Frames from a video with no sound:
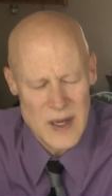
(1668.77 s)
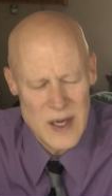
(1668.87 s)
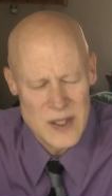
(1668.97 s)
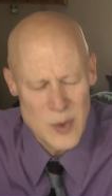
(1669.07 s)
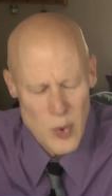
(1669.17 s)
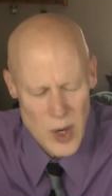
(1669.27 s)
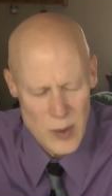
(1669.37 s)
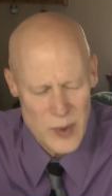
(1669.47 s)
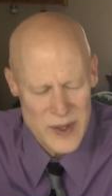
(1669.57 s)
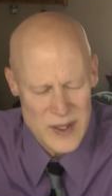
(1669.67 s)
As you
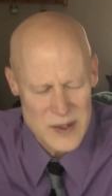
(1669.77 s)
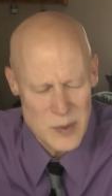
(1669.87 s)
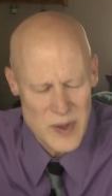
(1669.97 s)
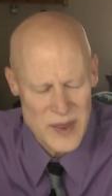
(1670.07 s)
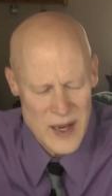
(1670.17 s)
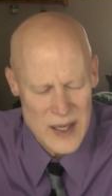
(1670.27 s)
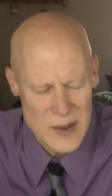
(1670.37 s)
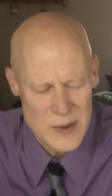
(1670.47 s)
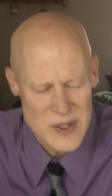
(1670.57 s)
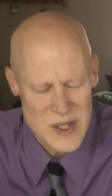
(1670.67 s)
walk with us, we thank
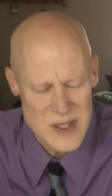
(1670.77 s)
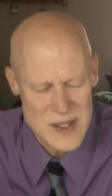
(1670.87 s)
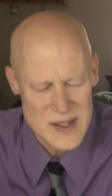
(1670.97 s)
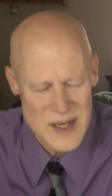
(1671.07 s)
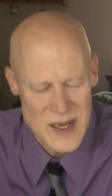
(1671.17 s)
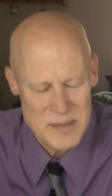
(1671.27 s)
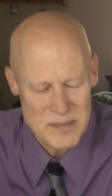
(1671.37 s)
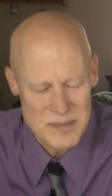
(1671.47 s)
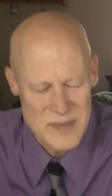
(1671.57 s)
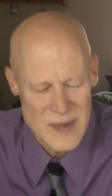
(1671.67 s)
you. In Jesus' name.
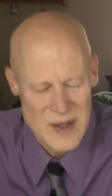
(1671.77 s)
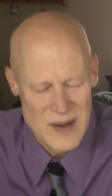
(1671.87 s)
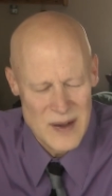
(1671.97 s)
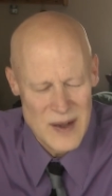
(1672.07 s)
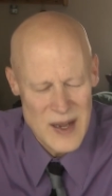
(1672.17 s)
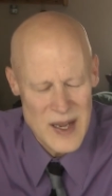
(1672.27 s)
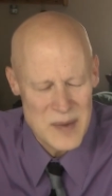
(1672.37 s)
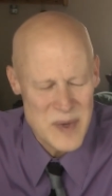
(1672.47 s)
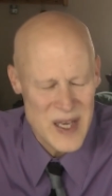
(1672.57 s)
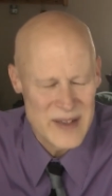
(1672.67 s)

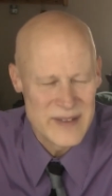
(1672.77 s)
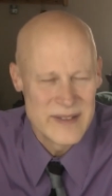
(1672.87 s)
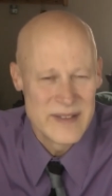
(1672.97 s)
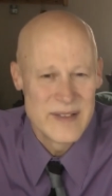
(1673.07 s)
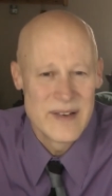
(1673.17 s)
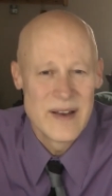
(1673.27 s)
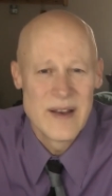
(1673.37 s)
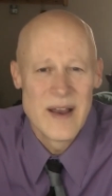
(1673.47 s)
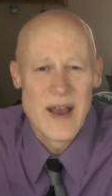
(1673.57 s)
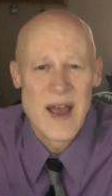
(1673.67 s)
Amen.
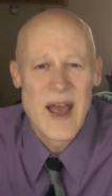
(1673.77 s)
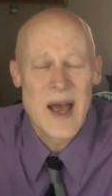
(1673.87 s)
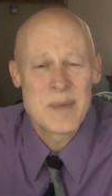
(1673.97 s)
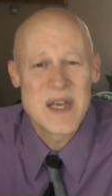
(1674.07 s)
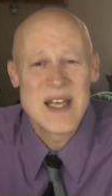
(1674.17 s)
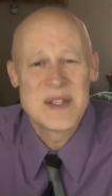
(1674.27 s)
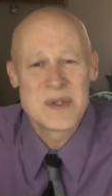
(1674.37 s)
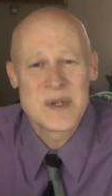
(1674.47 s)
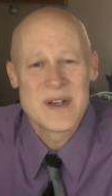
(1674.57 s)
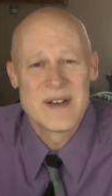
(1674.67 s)
Happy
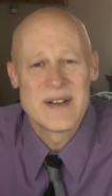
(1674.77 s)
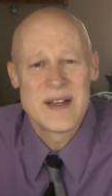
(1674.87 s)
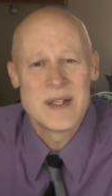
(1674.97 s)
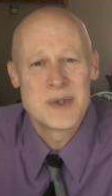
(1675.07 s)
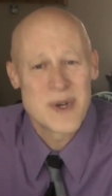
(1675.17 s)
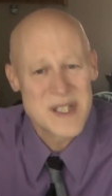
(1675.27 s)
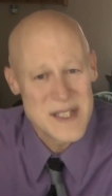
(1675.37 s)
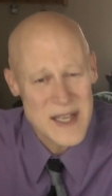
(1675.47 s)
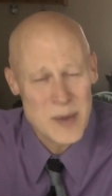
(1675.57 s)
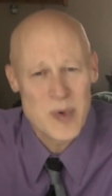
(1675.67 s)
Easter. Enjoy
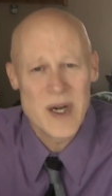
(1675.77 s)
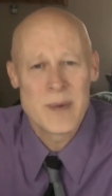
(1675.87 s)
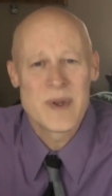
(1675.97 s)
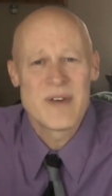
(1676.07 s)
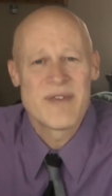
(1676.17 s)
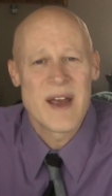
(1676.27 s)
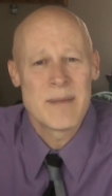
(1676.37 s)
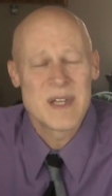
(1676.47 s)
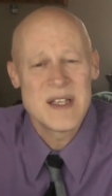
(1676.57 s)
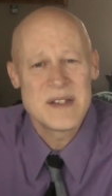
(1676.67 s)
celebrating with your
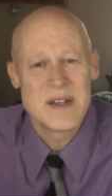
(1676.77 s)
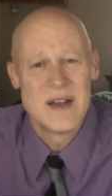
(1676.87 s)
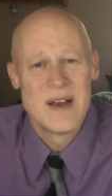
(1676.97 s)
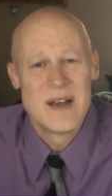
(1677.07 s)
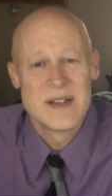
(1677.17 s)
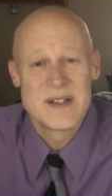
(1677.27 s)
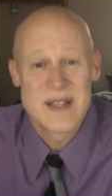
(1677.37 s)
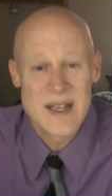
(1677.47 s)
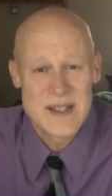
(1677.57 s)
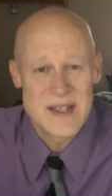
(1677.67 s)
families.
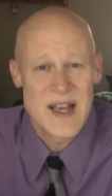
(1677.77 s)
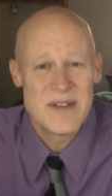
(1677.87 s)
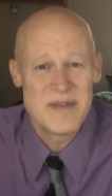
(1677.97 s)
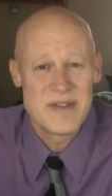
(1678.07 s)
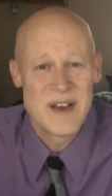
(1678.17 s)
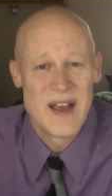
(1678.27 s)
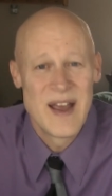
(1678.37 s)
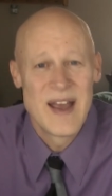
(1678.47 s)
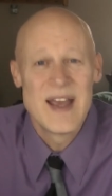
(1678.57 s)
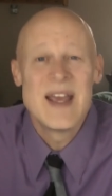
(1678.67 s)
Stay safe.
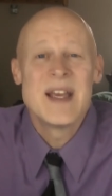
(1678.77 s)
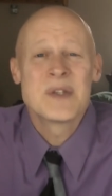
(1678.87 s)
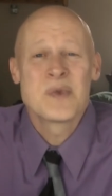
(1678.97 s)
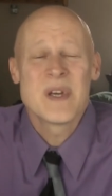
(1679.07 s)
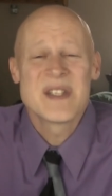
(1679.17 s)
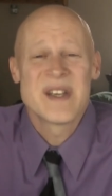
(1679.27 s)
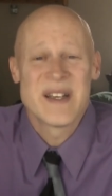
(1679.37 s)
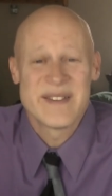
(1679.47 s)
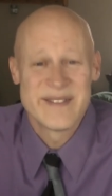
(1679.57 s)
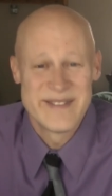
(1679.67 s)
He is risen.